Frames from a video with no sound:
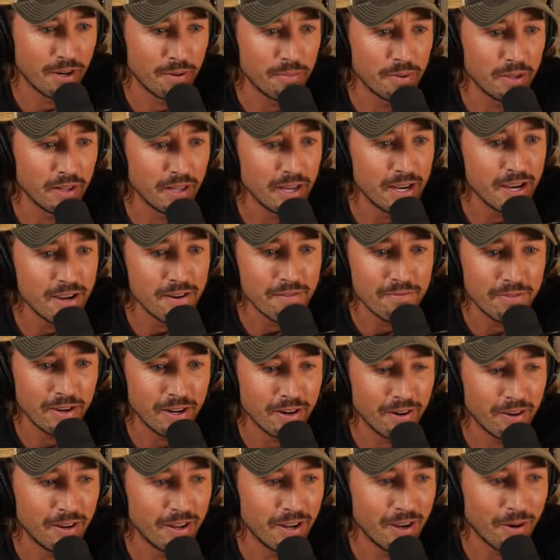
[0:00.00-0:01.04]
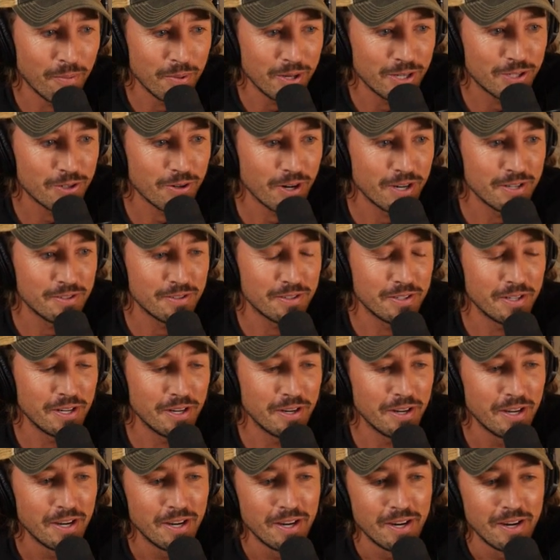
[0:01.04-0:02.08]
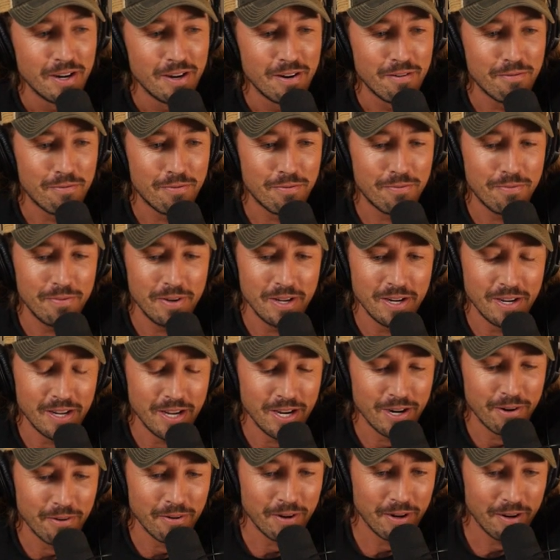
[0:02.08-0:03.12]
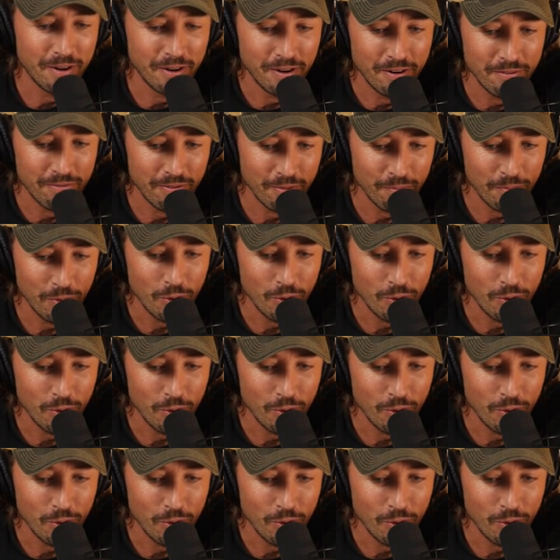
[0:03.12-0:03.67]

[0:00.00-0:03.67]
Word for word: I believe. And, I, and I'm interested in hearing from